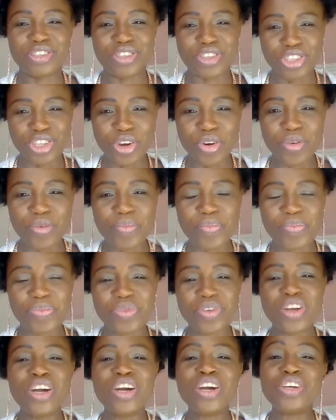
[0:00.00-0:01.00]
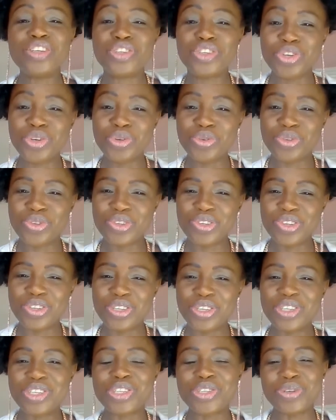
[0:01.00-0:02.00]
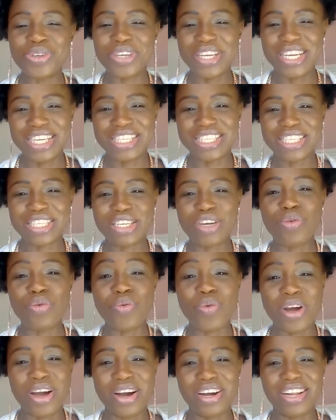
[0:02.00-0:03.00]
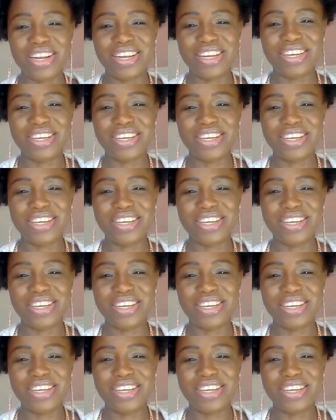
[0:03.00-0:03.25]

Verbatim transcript: So, choose to eat well.